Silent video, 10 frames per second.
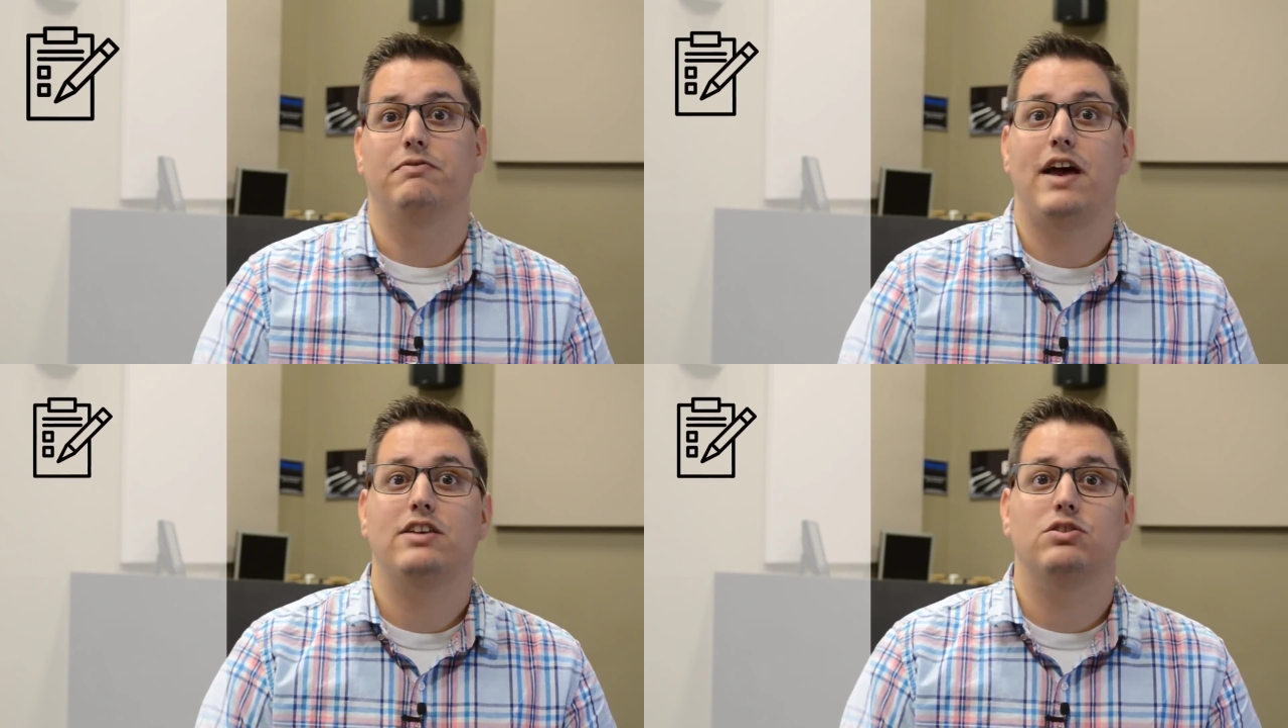
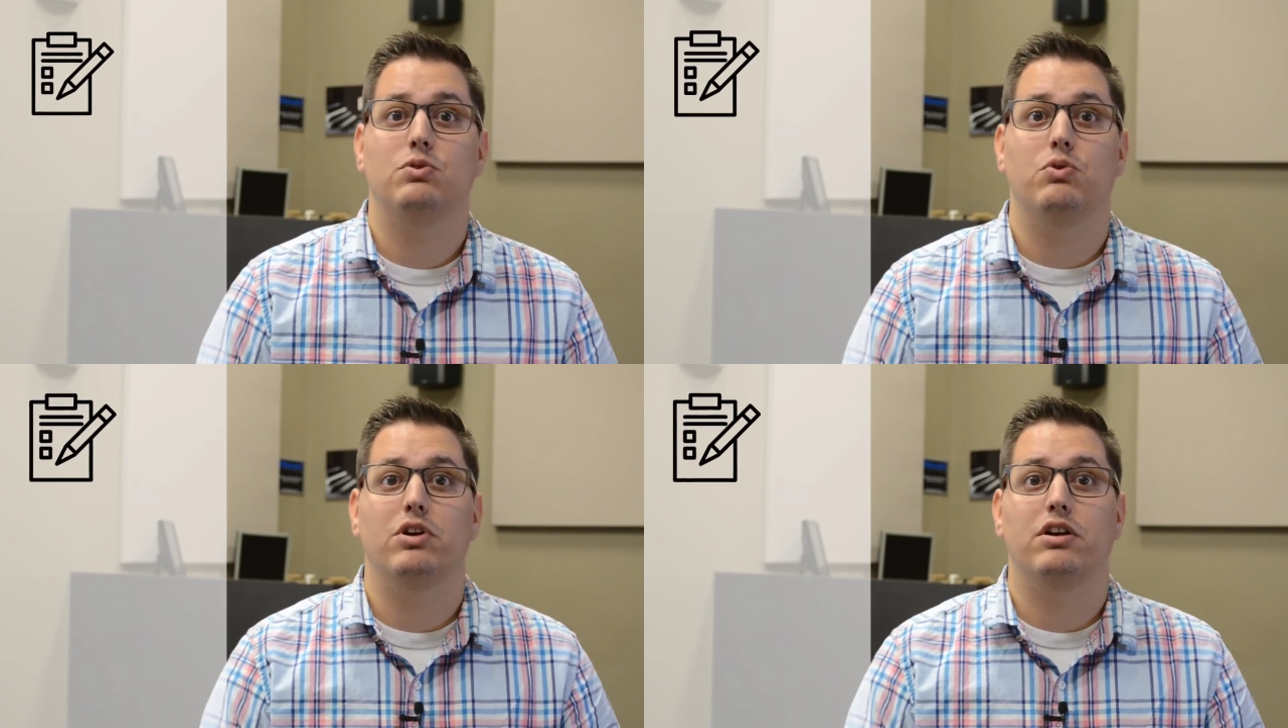
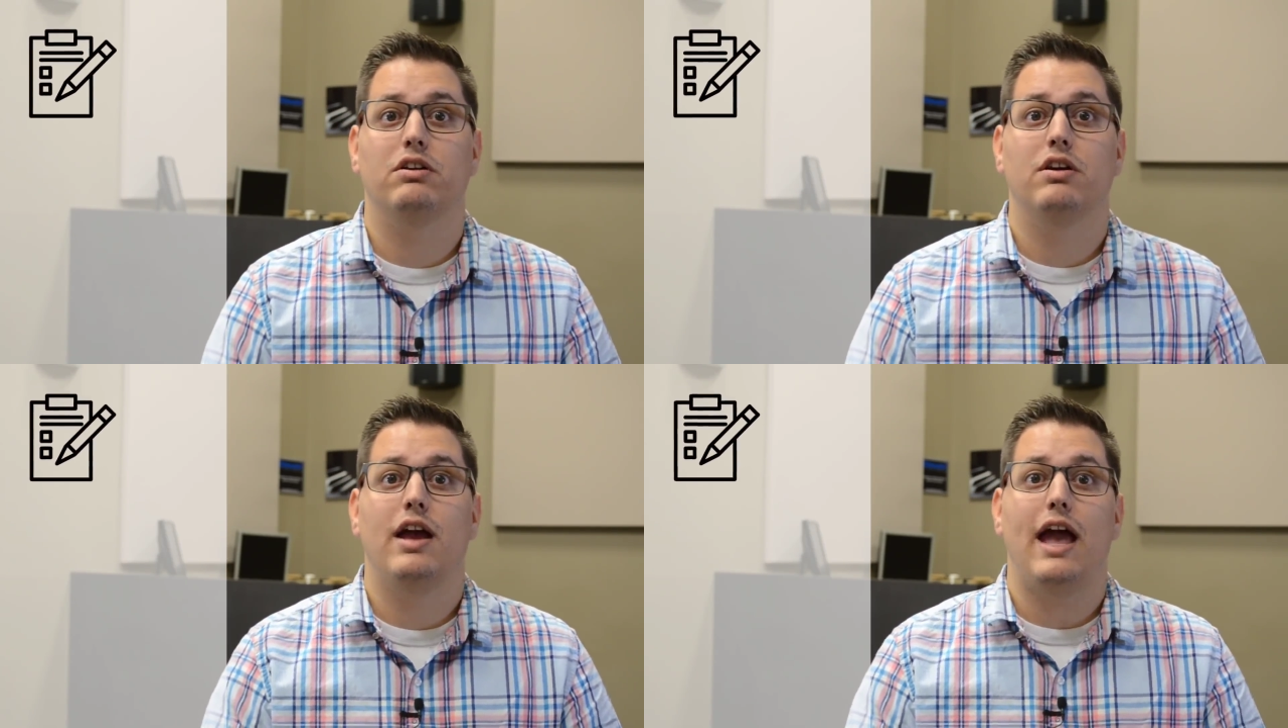faster work
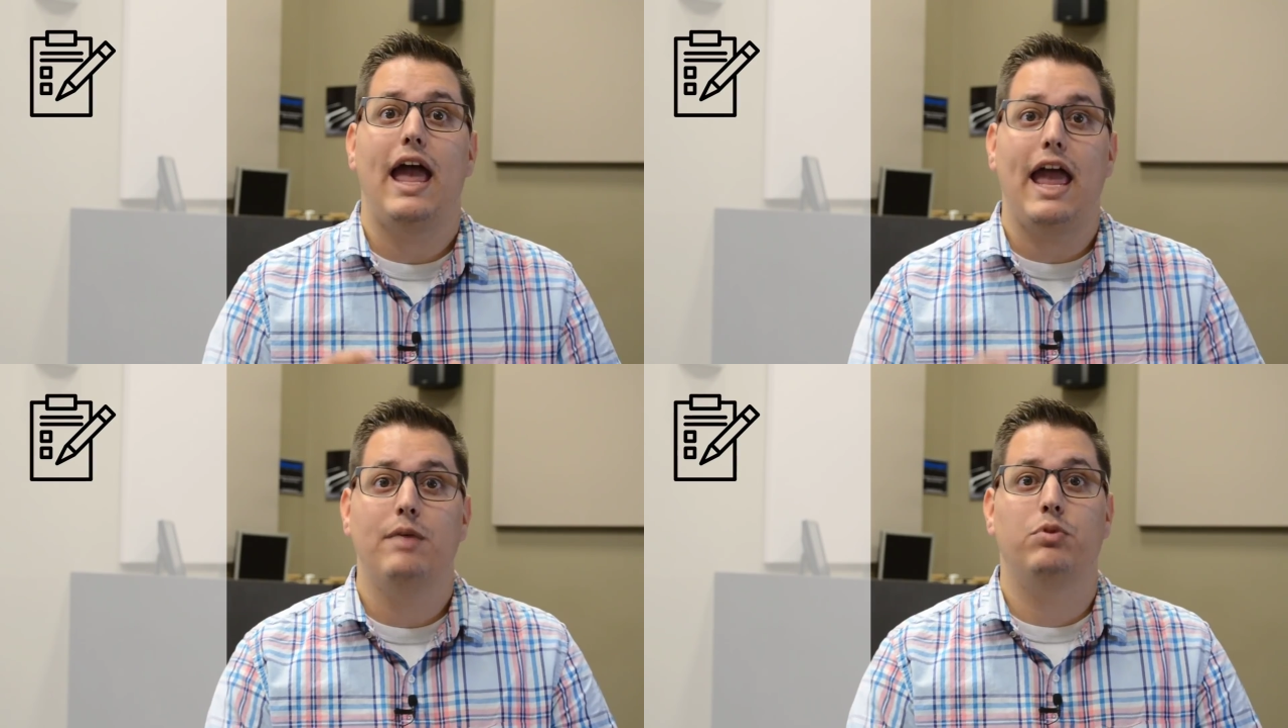
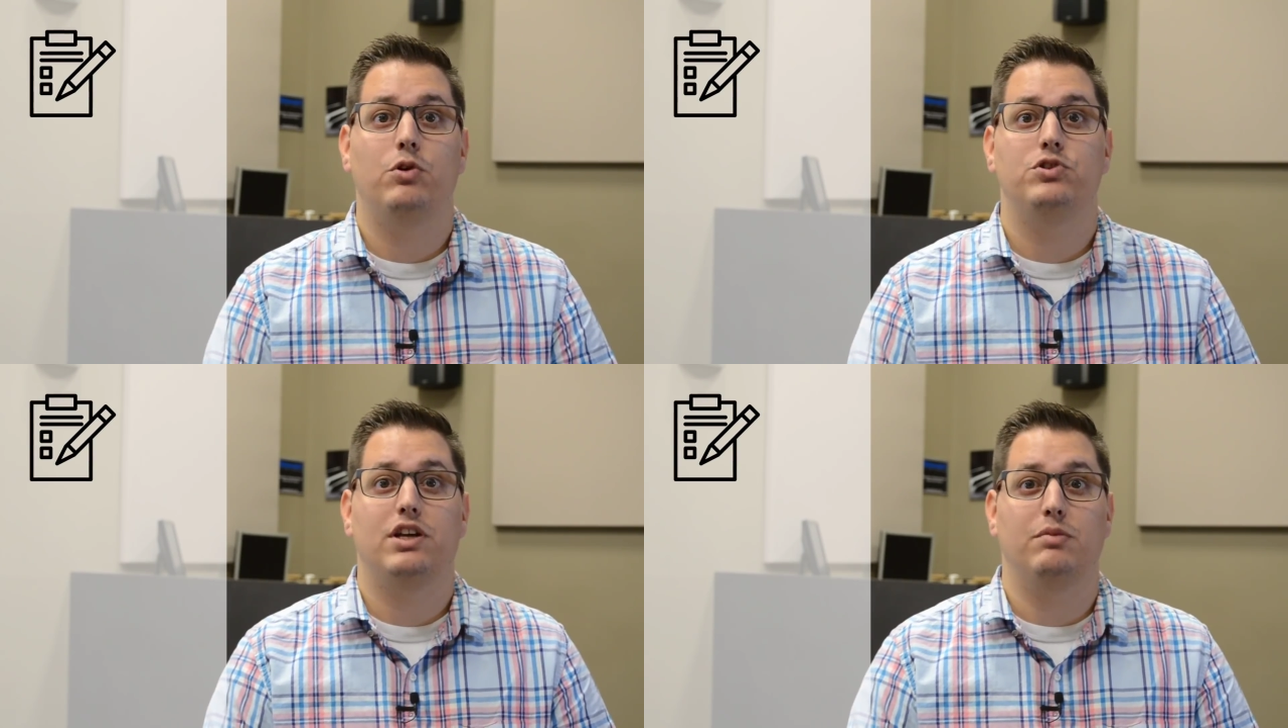and
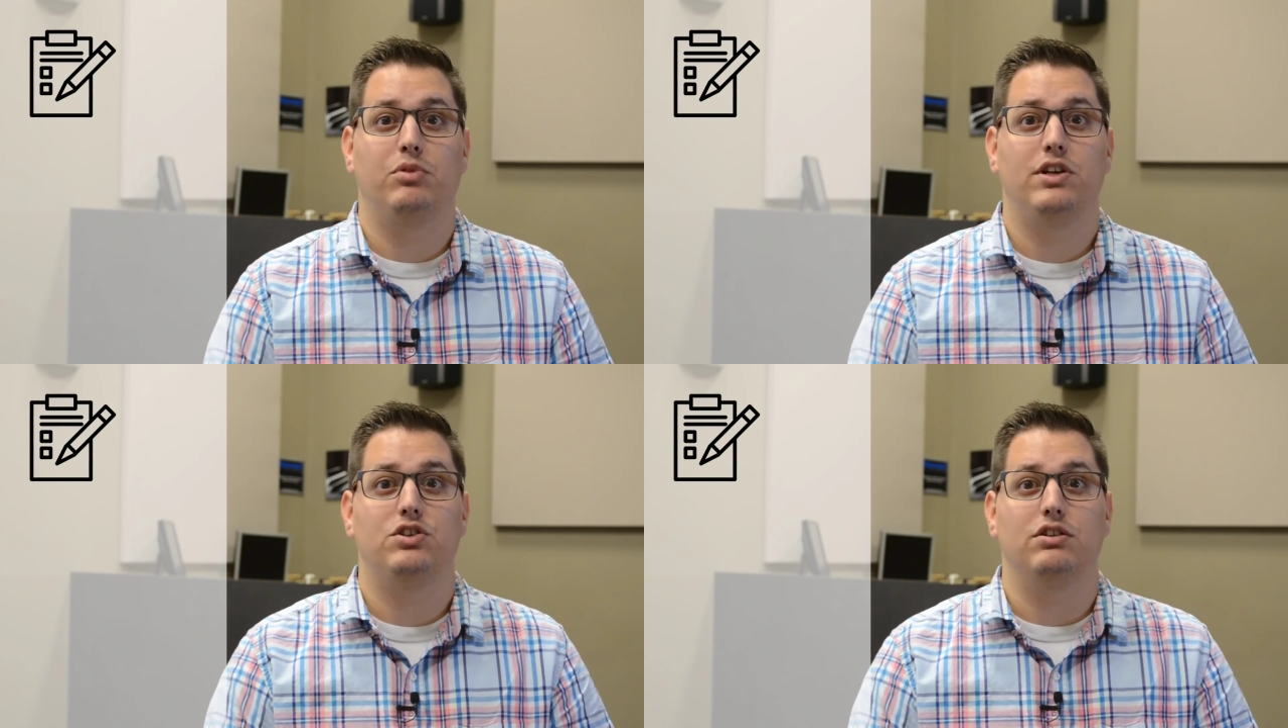project
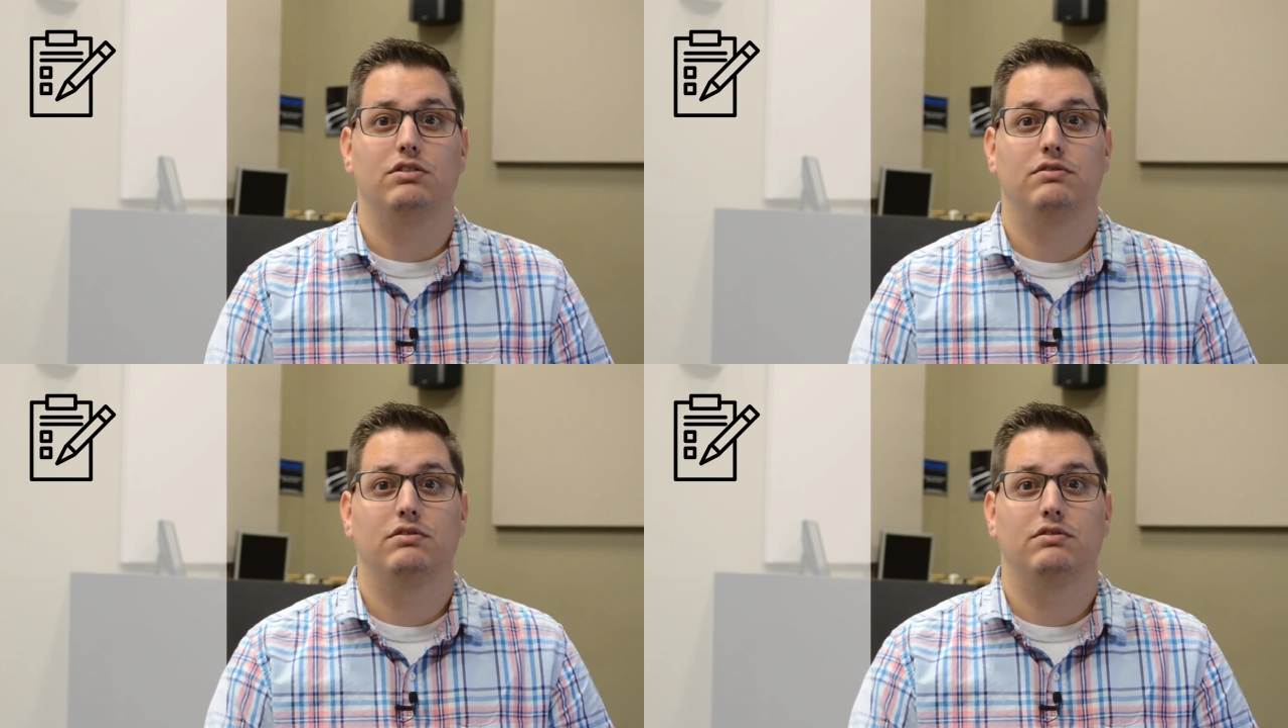completion.